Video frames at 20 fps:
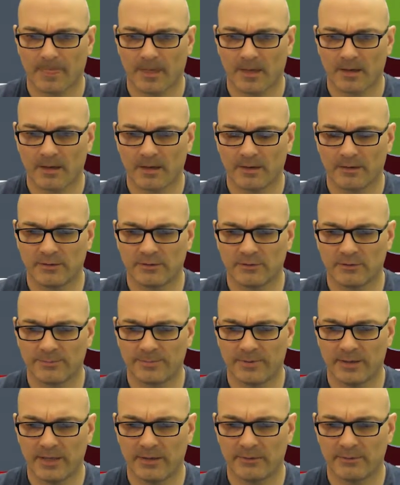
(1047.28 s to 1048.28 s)
Okay, they're just
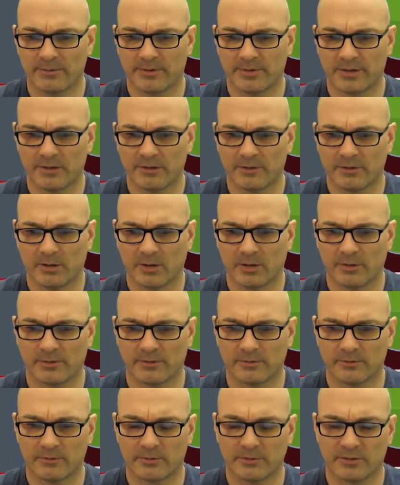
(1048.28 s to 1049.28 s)
playing with it.
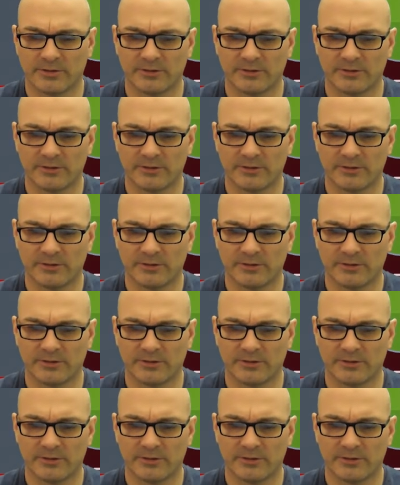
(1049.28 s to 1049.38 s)
Oh, good